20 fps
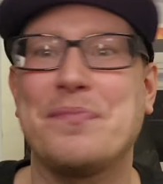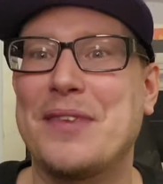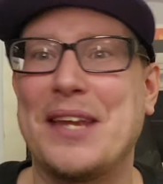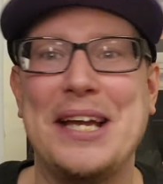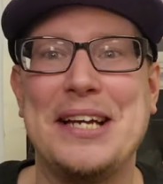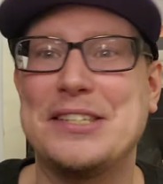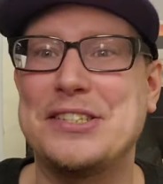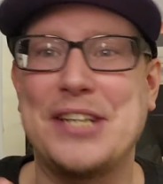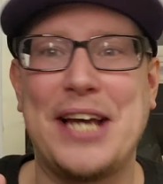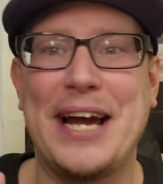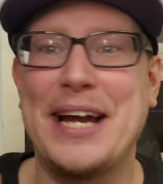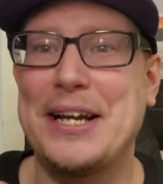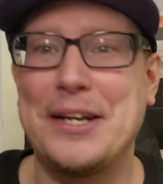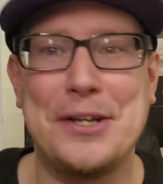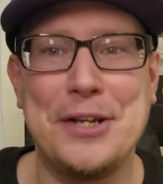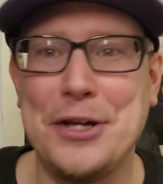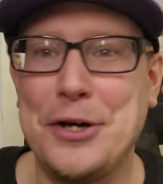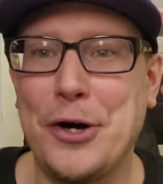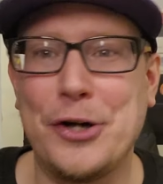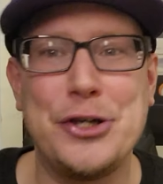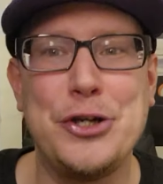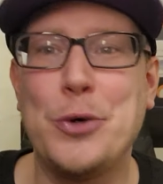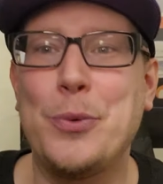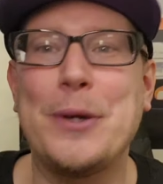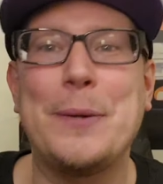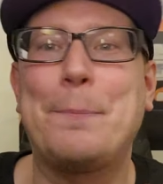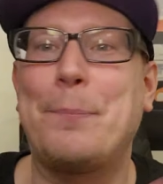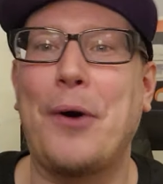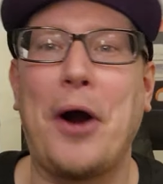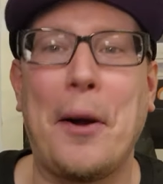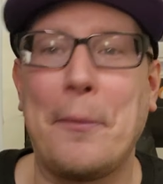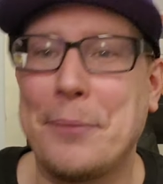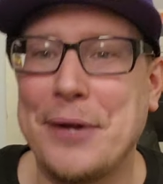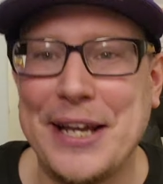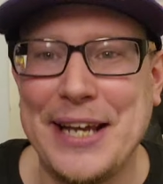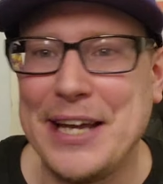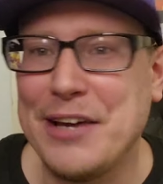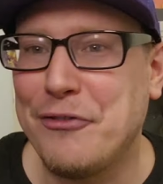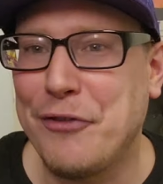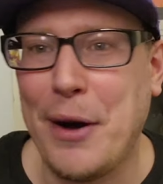is like, you know, you would probably
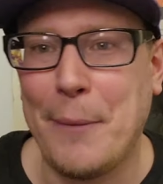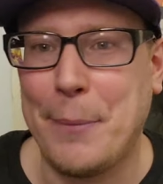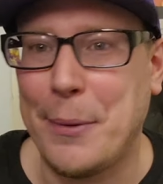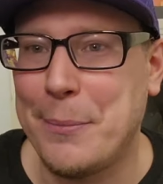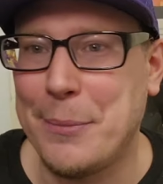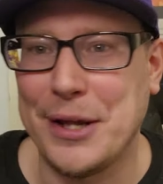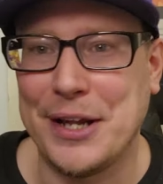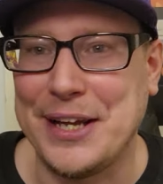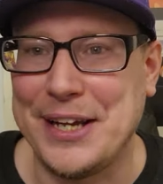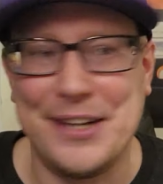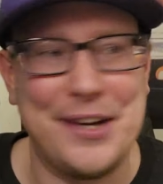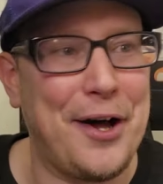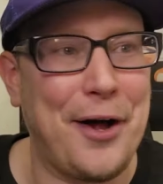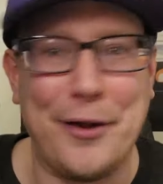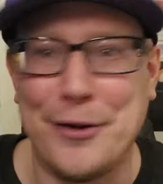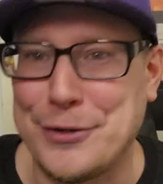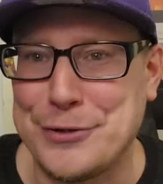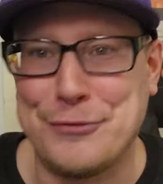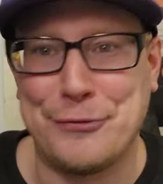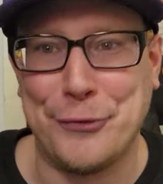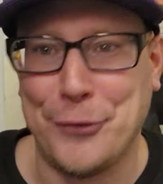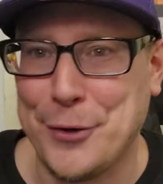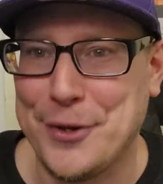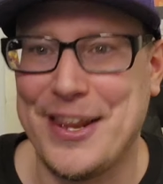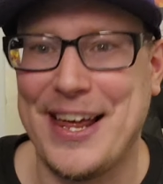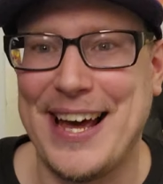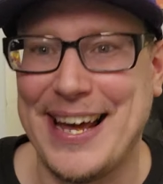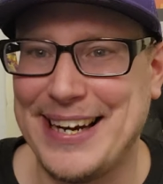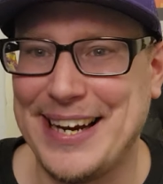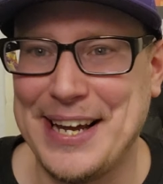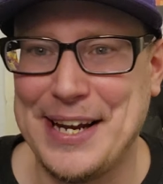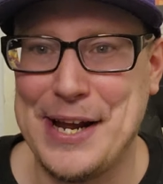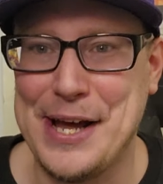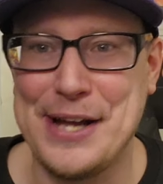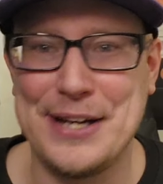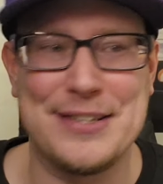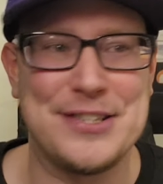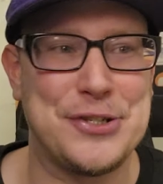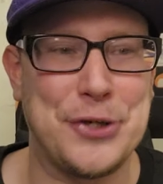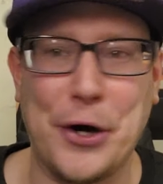give up $1 million for that
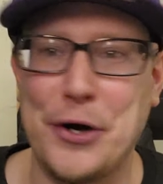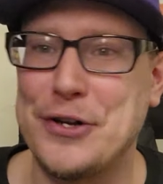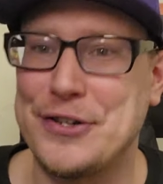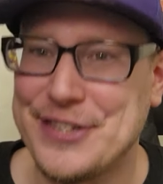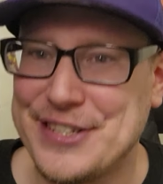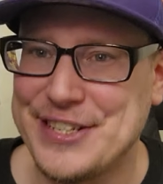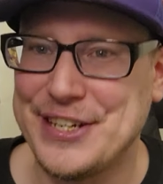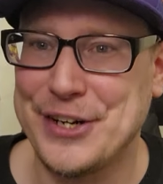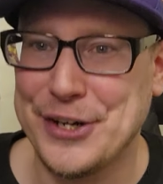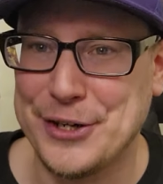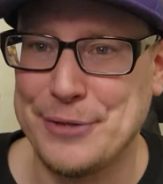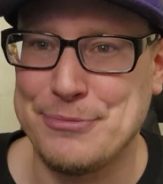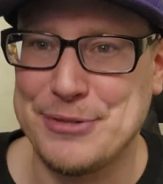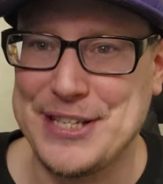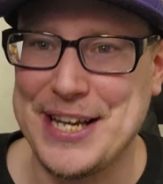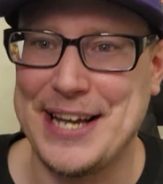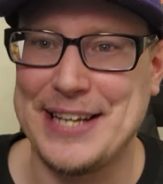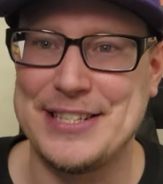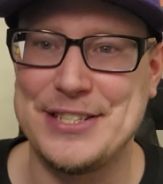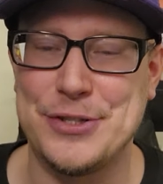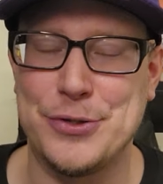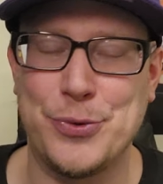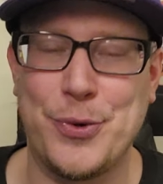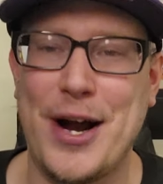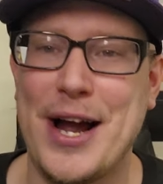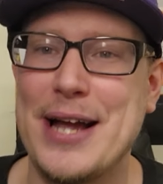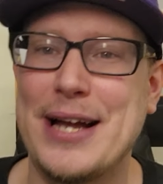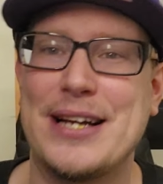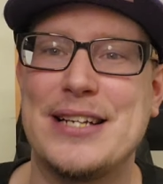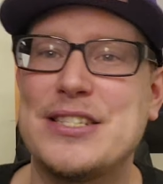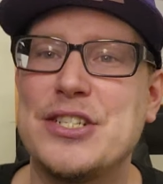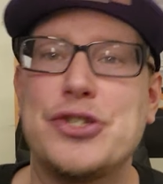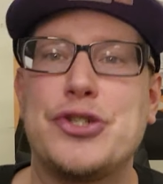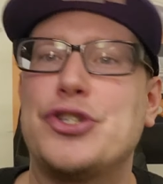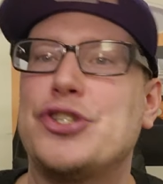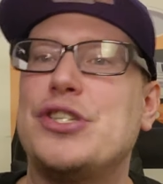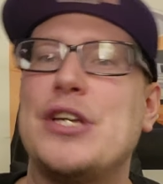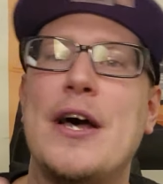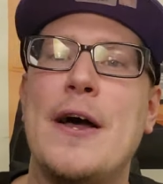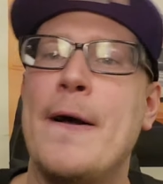in certain circumstances, right? Because it's
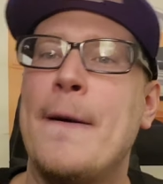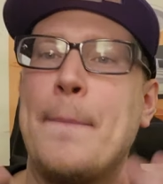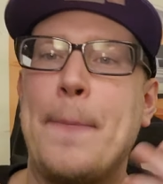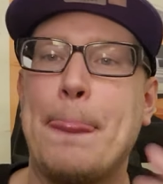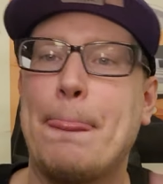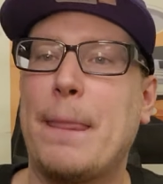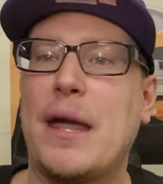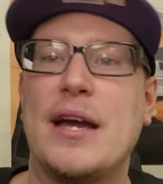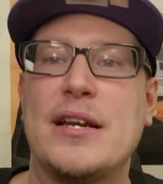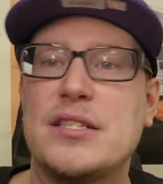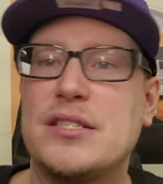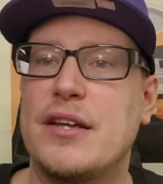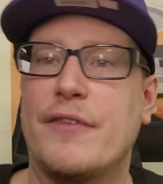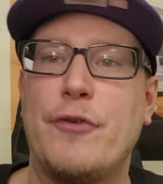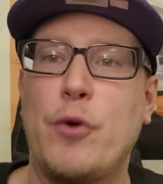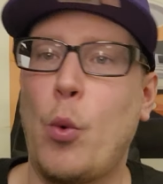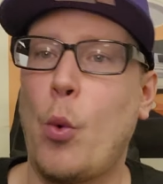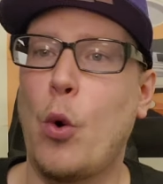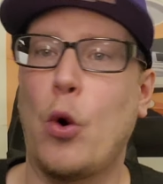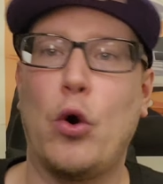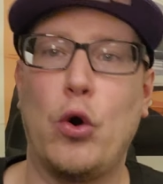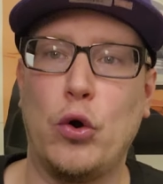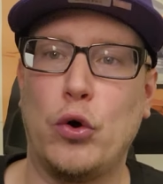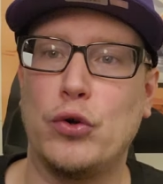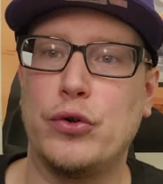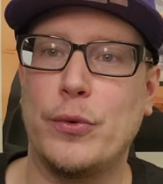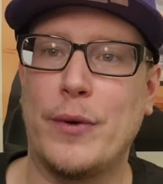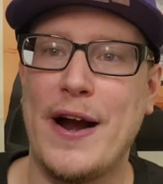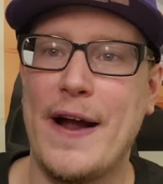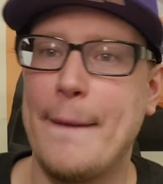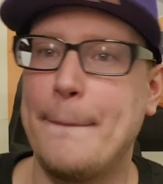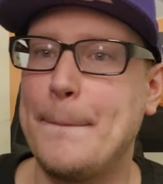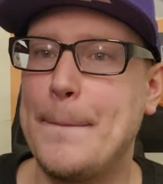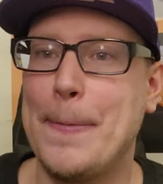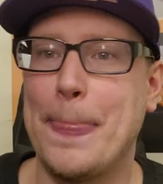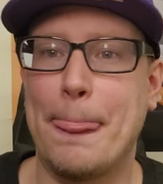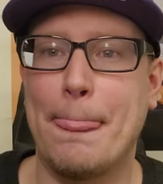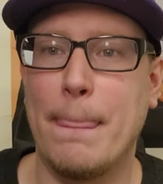just, again, it's a different world, right?